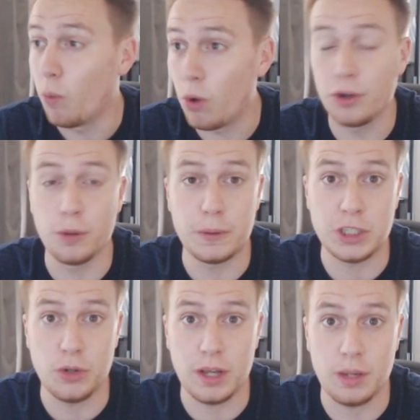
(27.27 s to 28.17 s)
What an
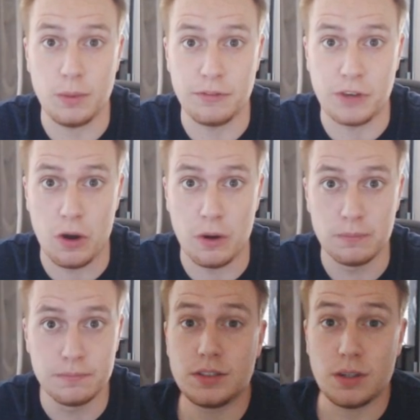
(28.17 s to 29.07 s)
opportunity we've
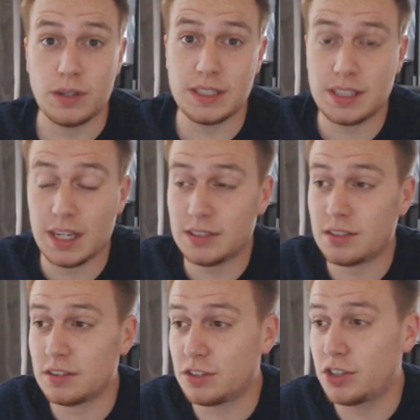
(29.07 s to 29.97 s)
got. So this
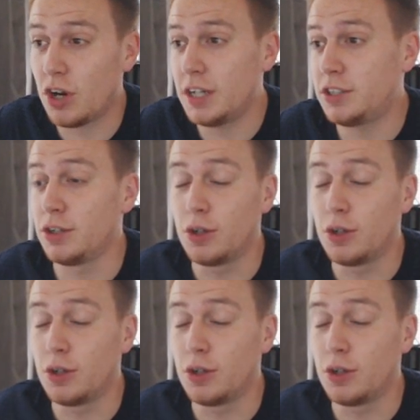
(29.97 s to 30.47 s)
is the side.